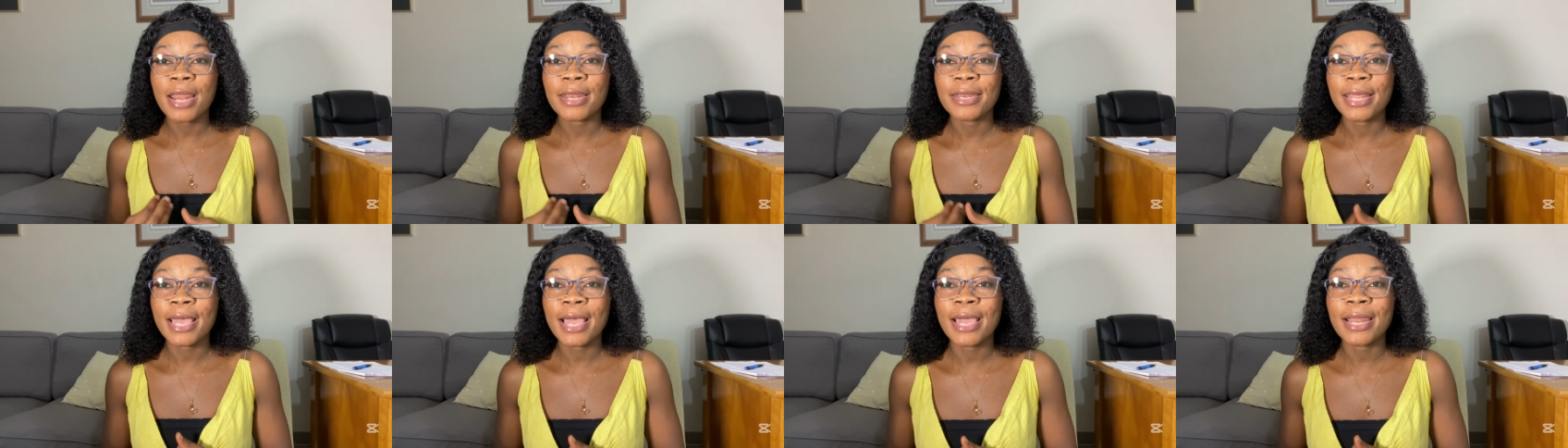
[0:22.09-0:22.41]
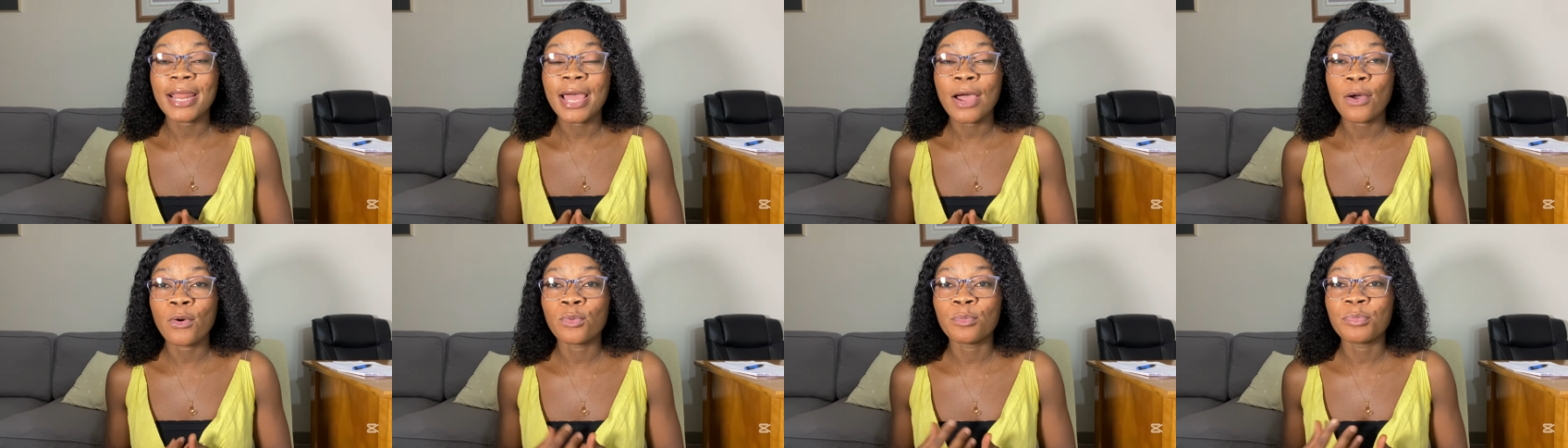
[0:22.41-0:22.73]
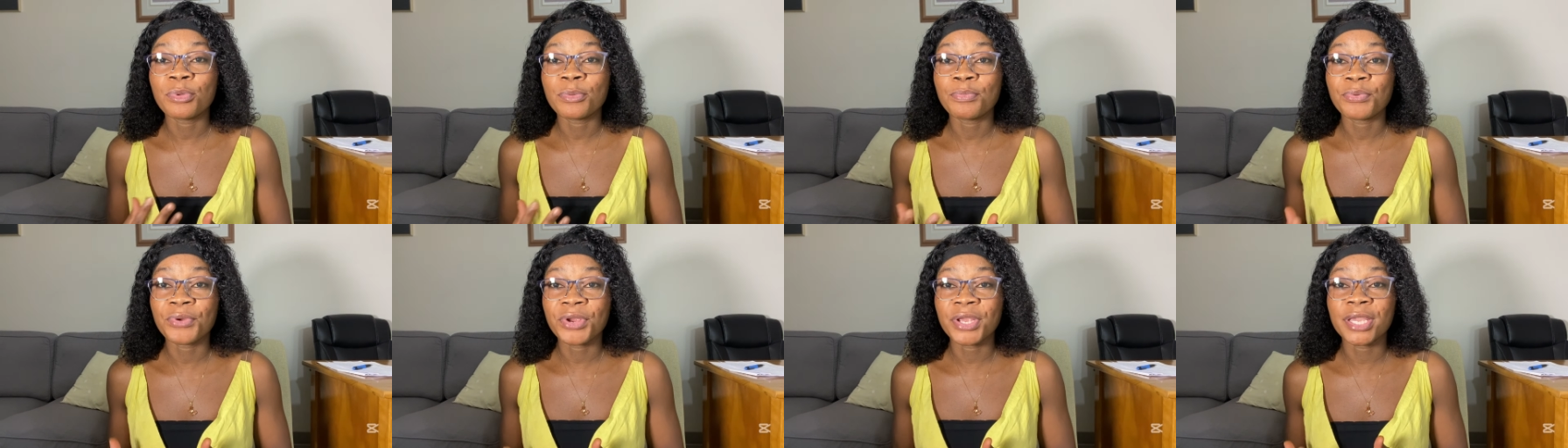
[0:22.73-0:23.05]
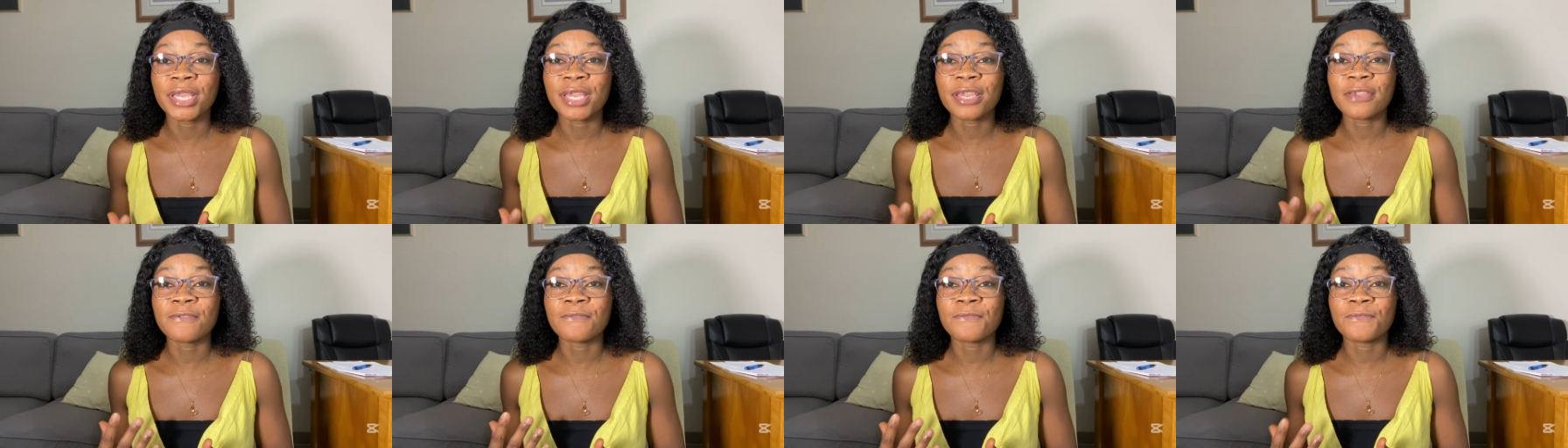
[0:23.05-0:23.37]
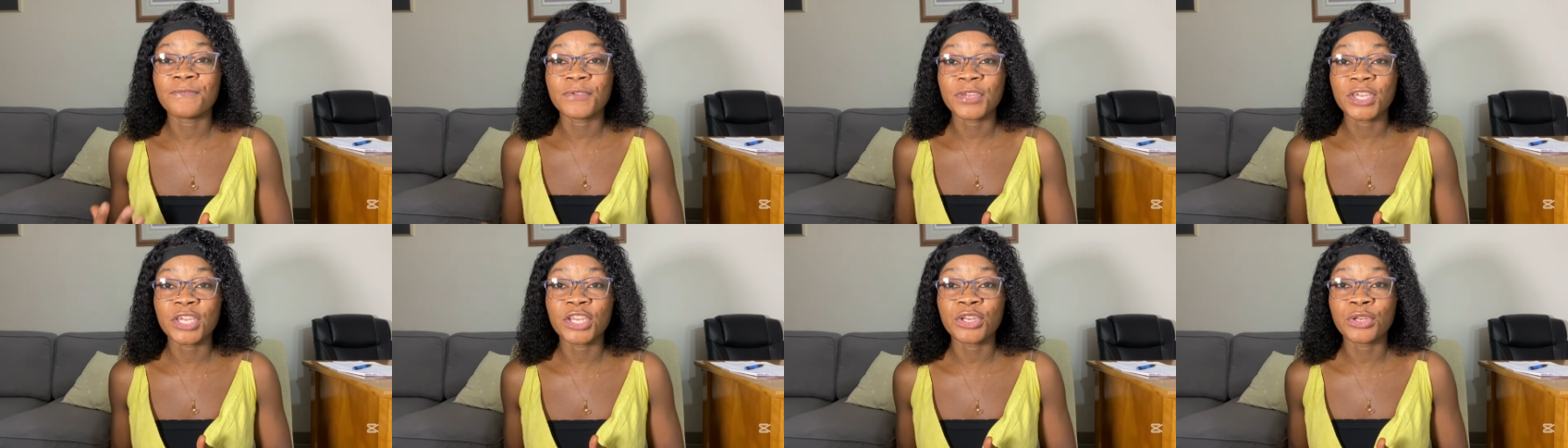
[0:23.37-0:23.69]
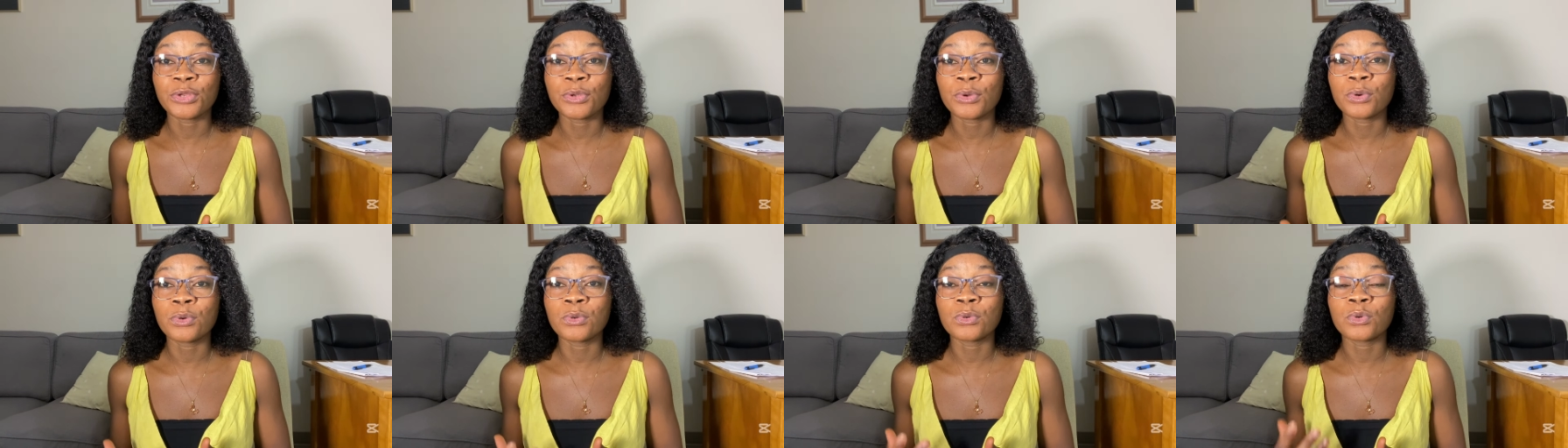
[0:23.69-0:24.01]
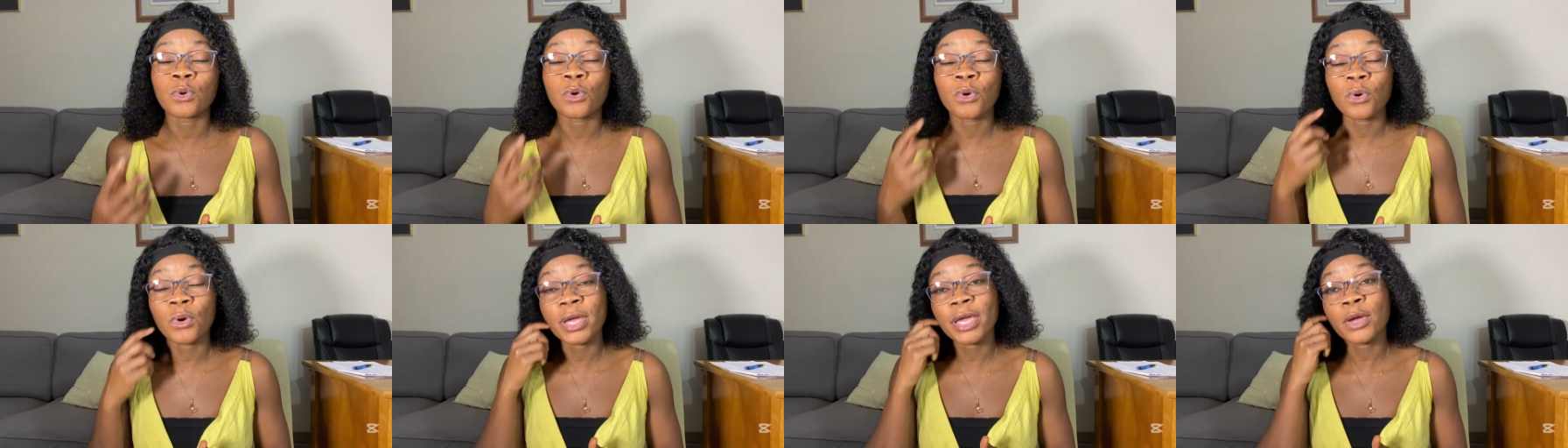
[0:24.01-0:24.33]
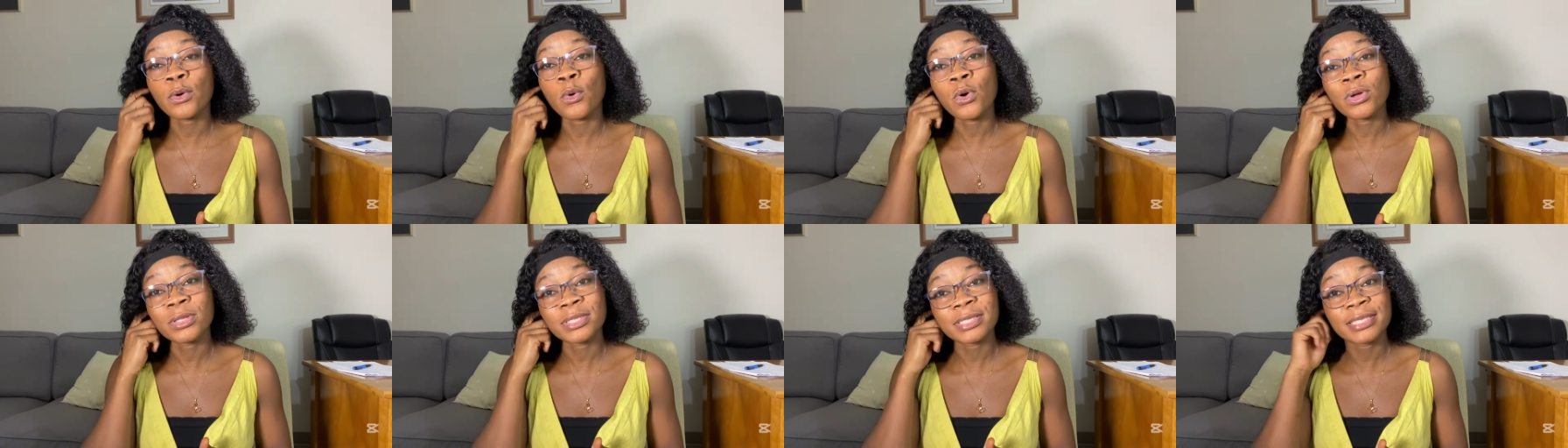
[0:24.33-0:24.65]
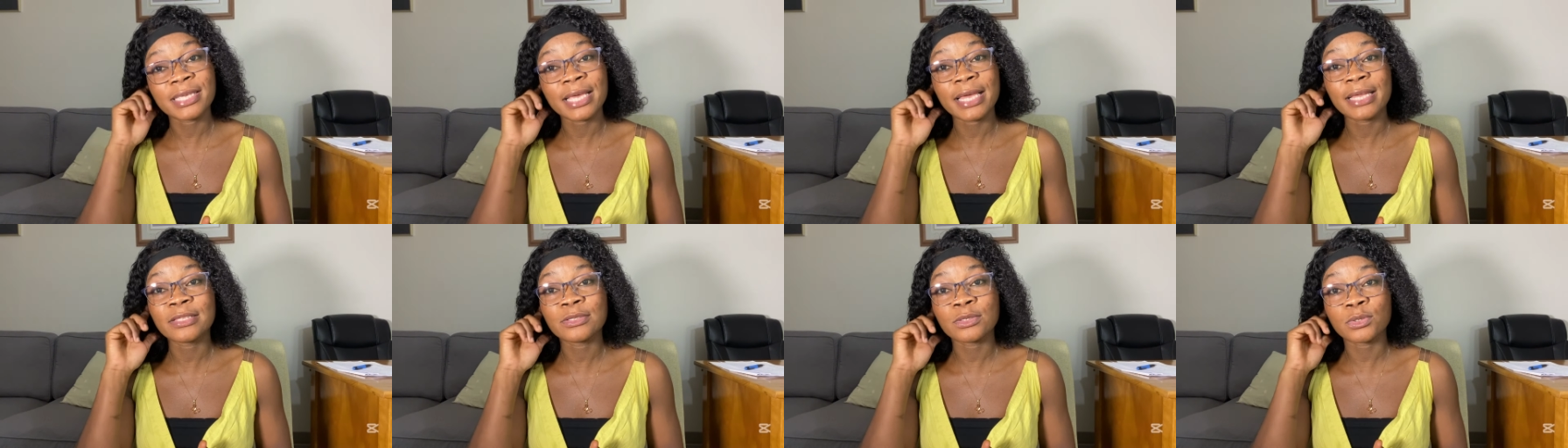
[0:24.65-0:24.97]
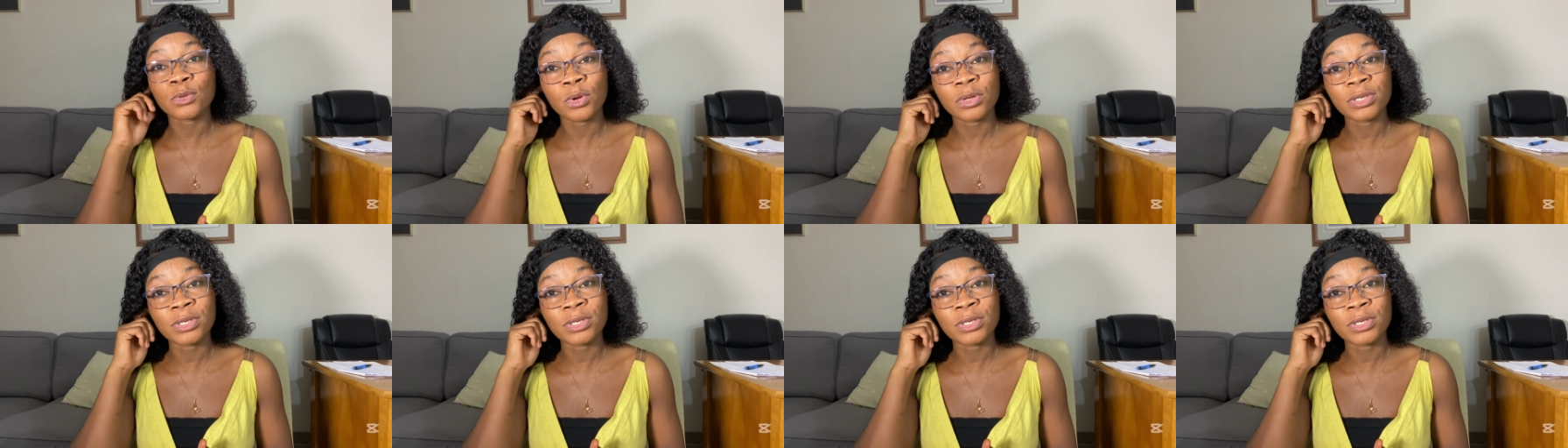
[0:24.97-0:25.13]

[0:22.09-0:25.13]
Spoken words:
that I will be bringing video or content